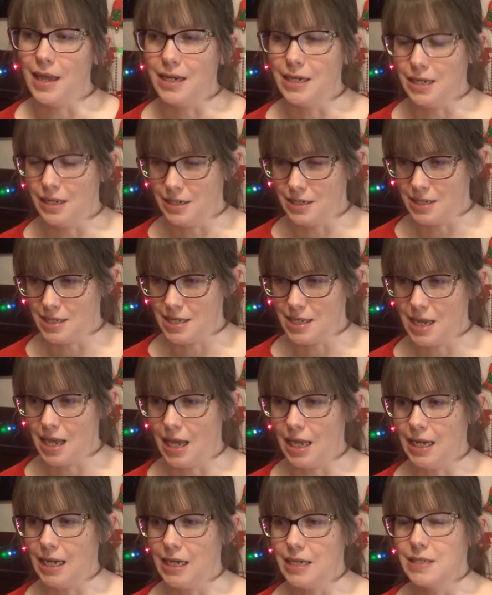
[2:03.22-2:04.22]
and into the
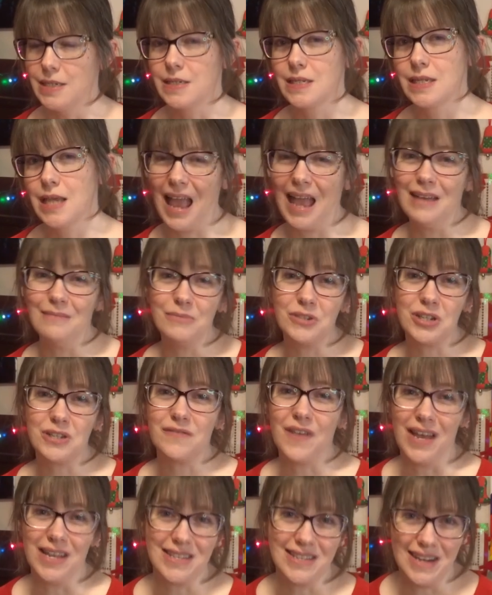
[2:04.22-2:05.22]
80s. I'm
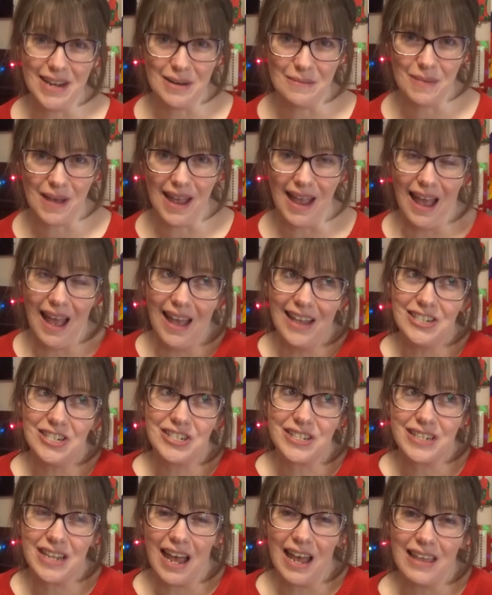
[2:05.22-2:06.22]
just fascinated by it. I
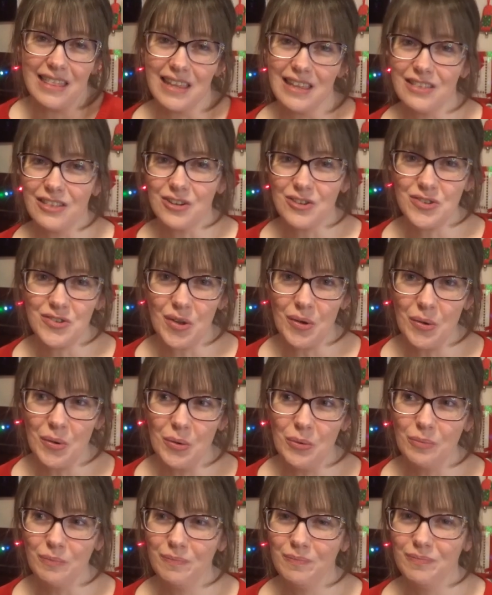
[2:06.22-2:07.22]
just I think they're
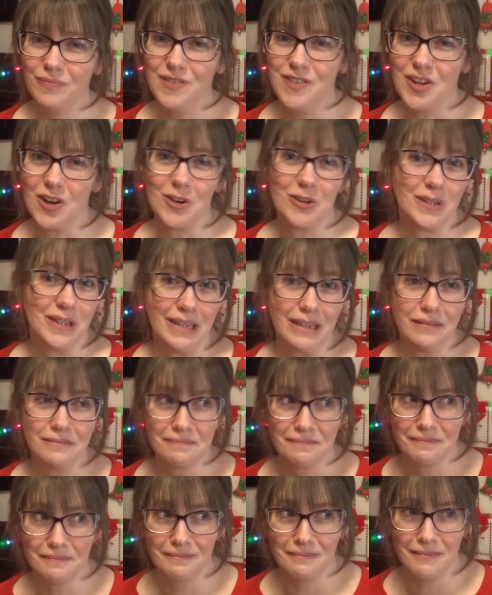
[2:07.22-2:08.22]
so
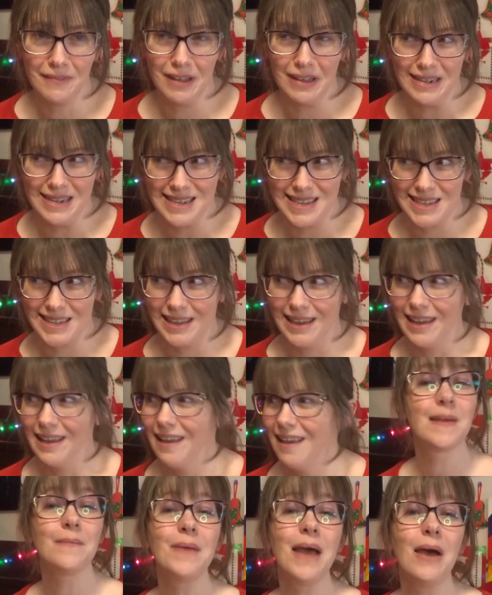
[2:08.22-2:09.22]
darling,
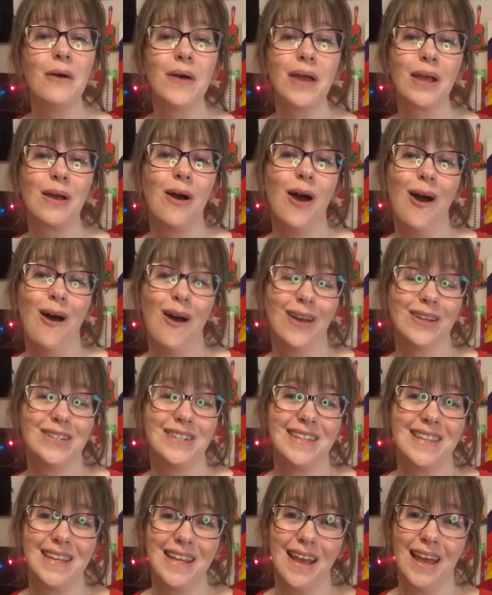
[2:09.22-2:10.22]
honestly. Somehow I caught on
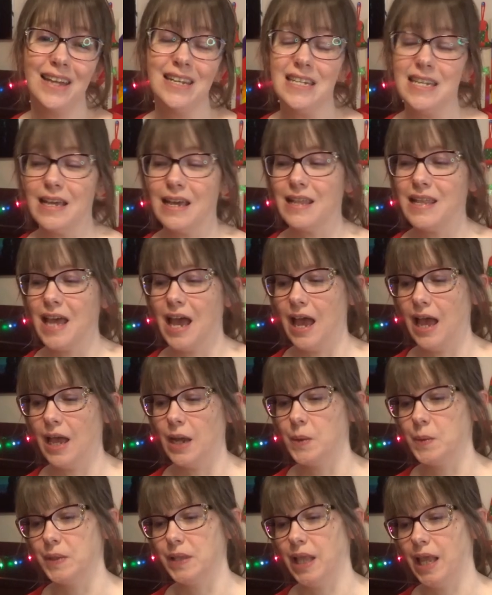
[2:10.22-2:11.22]
to the idea that
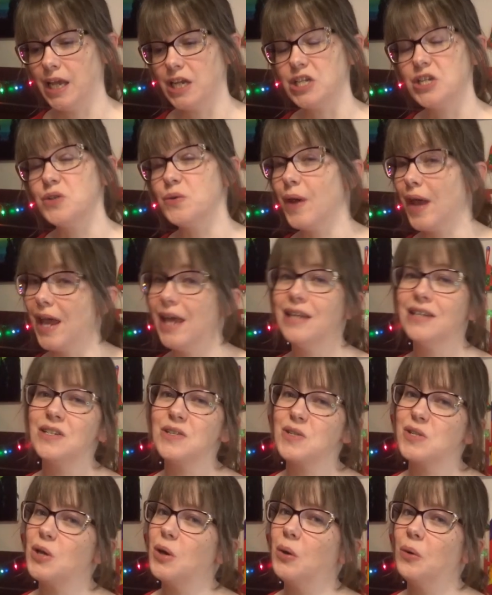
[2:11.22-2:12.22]
I would like to hand
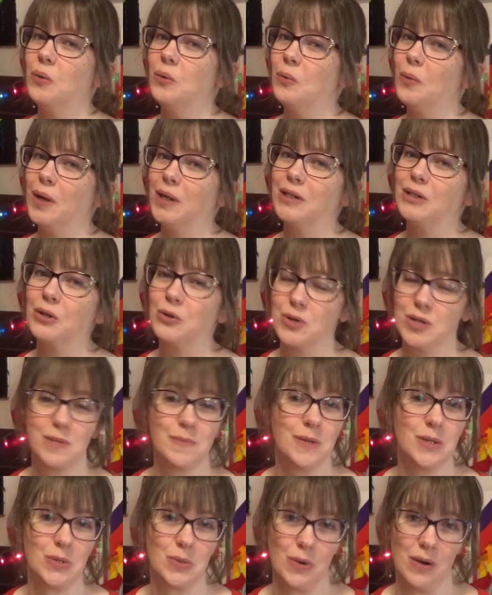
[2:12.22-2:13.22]
sew one
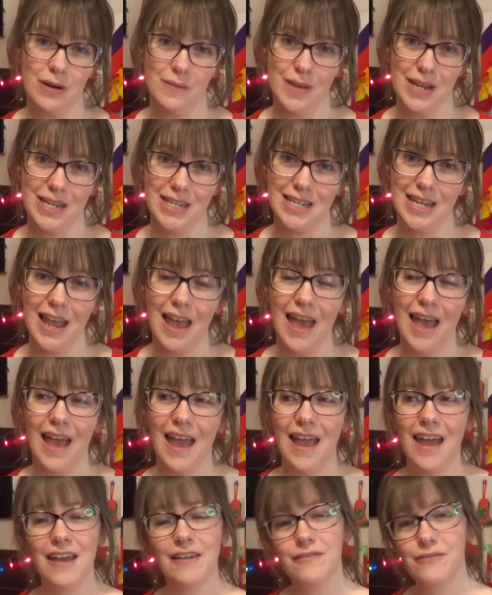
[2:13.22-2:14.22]
Christmas ornament
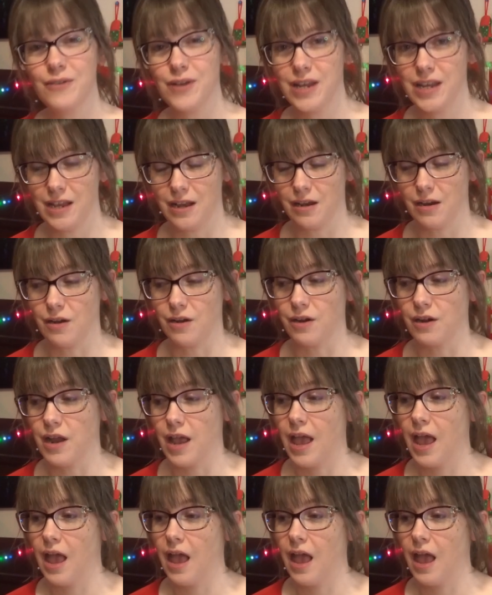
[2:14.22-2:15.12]
every year,